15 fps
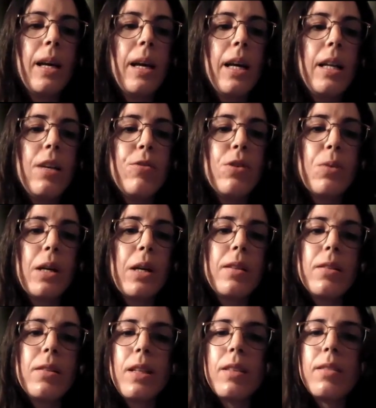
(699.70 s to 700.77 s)
And if we
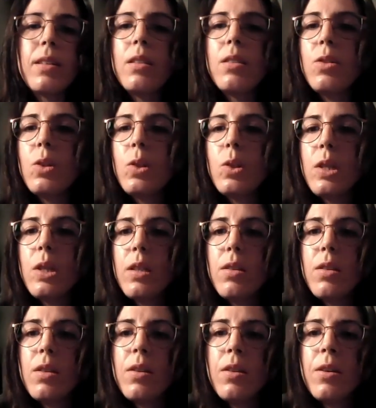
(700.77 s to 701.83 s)
render this into
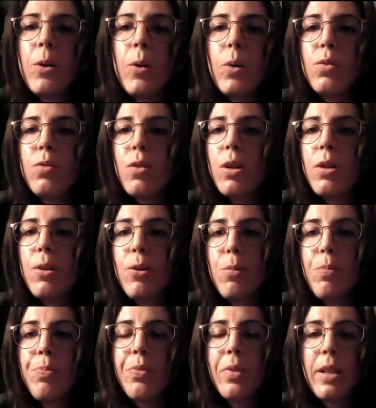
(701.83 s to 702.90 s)
the whole
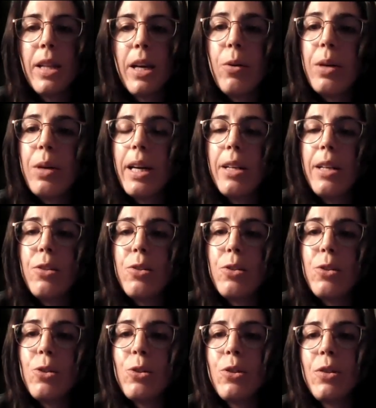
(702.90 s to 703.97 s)
volume, now again, you
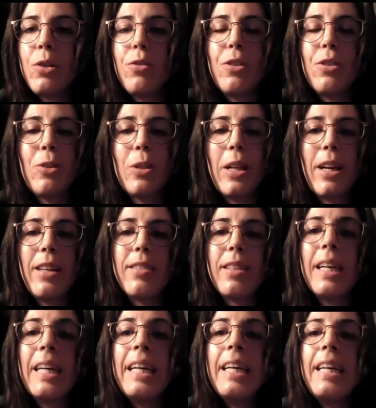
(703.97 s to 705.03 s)
should visualize
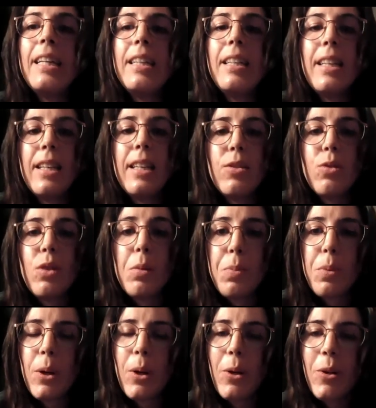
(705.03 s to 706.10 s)
the sweep
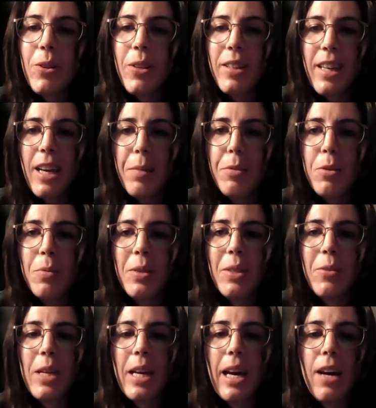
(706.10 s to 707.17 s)
protocol and the abdomen
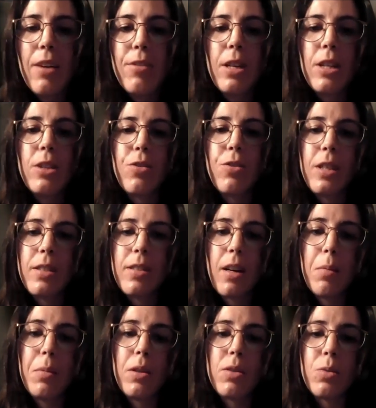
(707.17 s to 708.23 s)
that we have. Each of these
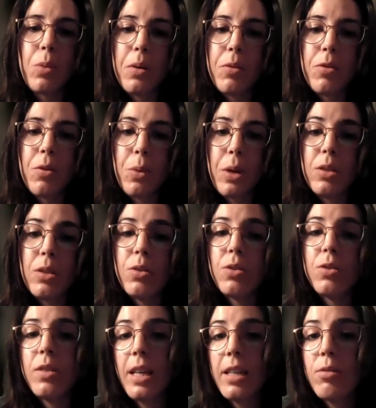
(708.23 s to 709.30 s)
numbers from 1 to
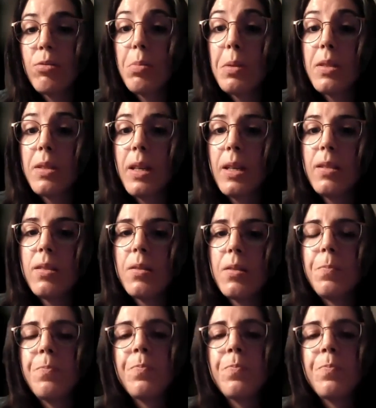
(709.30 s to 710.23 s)
6 represents